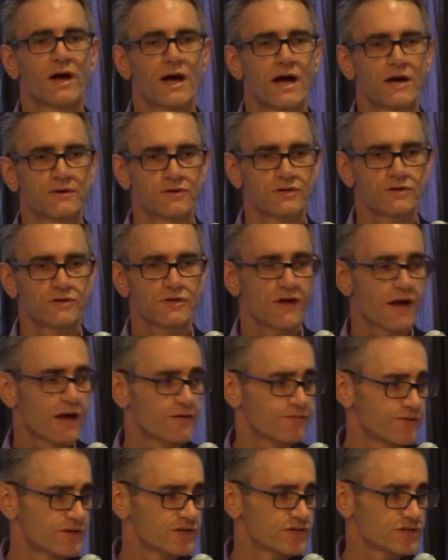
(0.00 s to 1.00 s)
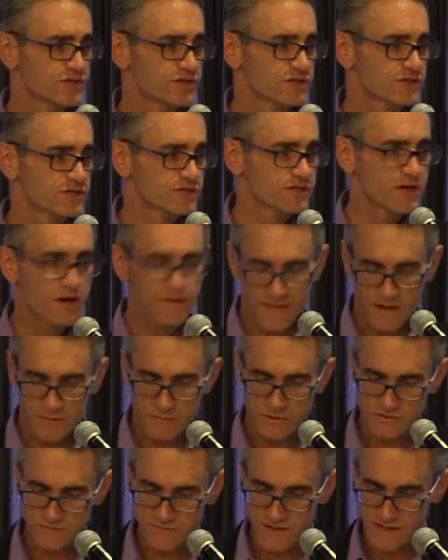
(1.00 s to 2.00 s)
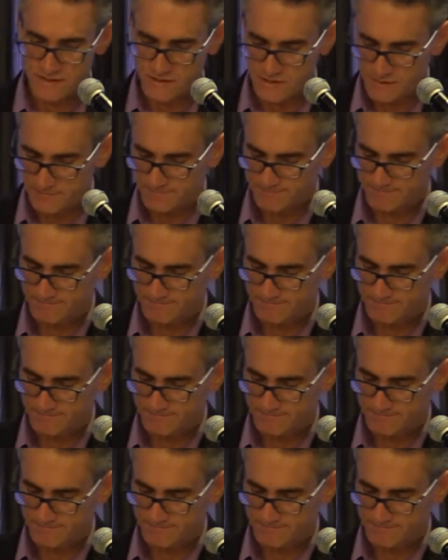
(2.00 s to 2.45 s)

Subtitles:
our finishes can start that much faster.